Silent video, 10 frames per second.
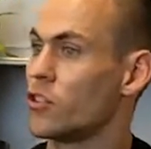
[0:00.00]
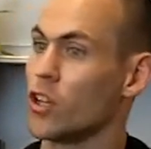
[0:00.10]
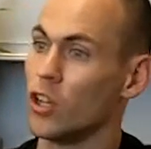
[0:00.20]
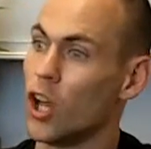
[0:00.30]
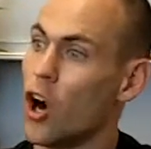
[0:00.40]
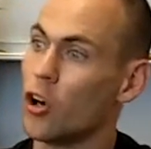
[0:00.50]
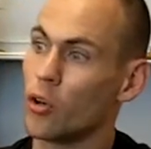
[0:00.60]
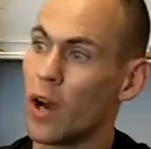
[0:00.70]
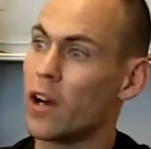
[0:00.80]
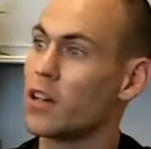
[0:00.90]
There's a
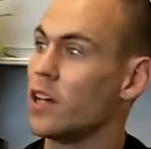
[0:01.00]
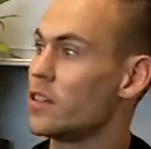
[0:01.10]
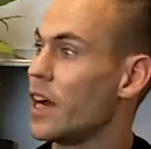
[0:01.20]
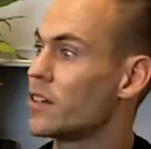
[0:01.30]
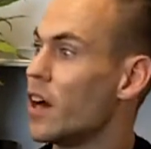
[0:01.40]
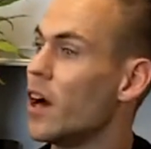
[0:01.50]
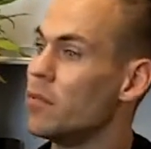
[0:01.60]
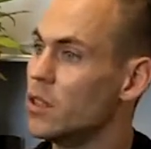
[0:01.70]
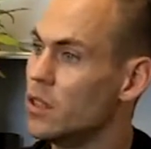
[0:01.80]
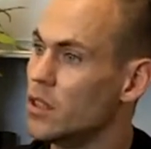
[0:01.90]
long ground contact
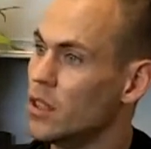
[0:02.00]
time,